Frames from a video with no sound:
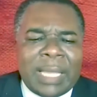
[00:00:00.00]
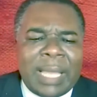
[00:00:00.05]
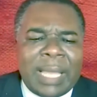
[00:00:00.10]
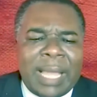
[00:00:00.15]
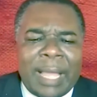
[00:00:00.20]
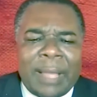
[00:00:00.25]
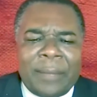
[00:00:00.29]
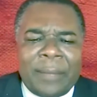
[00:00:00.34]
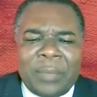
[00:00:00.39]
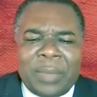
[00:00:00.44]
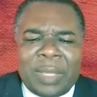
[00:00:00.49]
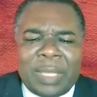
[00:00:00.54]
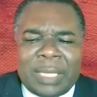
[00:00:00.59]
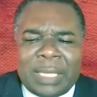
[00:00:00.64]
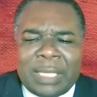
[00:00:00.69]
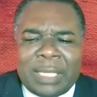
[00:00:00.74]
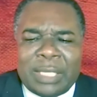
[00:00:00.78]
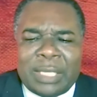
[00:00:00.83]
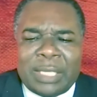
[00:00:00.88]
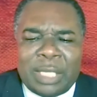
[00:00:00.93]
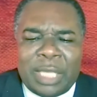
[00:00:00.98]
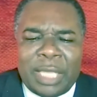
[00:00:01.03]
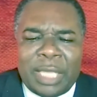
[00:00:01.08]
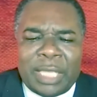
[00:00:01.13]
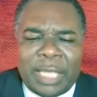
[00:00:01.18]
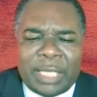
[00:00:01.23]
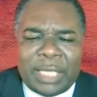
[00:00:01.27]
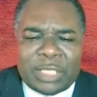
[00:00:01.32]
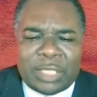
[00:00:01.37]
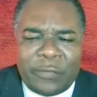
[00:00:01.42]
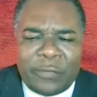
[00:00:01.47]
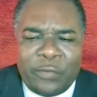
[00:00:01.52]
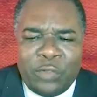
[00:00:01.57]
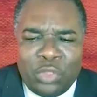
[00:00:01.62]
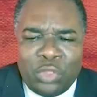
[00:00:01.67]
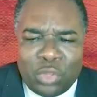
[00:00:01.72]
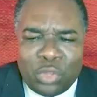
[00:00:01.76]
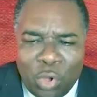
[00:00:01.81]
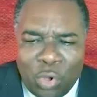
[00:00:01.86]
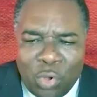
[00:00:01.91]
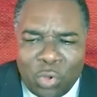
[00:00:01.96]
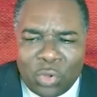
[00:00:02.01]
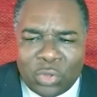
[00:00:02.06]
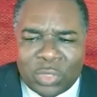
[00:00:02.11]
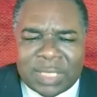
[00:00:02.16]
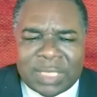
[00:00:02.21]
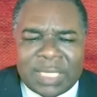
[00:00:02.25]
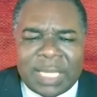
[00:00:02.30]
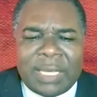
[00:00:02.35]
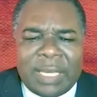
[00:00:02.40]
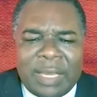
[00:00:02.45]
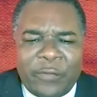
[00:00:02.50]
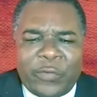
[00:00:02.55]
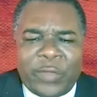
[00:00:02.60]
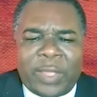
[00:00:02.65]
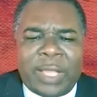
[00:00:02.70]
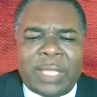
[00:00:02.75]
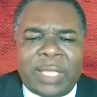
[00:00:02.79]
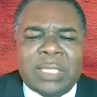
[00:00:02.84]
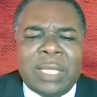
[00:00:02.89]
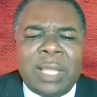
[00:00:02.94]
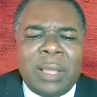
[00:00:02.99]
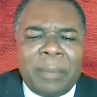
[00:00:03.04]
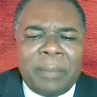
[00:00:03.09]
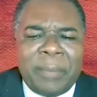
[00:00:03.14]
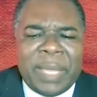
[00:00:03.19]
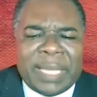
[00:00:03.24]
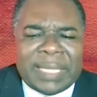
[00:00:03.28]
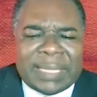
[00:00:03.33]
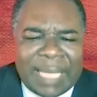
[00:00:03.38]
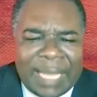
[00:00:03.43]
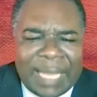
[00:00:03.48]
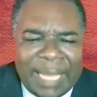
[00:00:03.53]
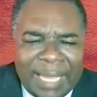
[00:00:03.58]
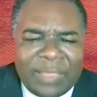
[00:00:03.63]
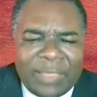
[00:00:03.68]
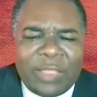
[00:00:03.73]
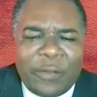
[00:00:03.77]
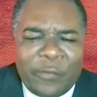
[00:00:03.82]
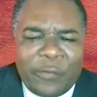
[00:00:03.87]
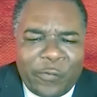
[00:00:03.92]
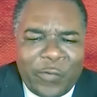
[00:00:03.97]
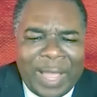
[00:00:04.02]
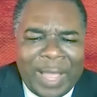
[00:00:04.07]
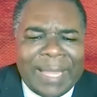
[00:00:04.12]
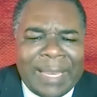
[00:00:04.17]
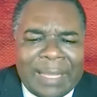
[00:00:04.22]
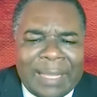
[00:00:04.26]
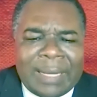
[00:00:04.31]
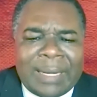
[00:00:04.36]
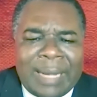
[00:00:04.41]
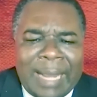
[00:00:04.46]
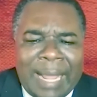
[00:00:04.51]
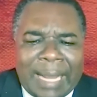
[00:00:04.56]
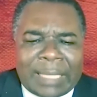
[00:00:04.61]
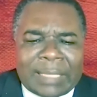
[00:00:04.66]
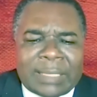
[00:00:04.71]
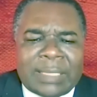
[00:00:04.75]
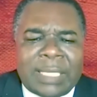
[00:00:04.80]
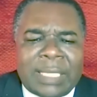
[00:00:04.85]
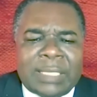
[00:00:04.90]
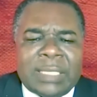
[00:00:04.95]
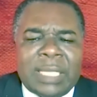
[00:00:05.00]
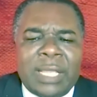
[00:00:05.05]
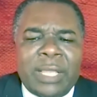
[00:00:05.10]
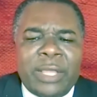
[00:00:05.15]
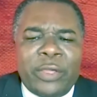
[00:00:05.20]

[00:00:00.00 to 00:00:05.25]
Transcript: Um, it, It is of no significance, because in the final analysis,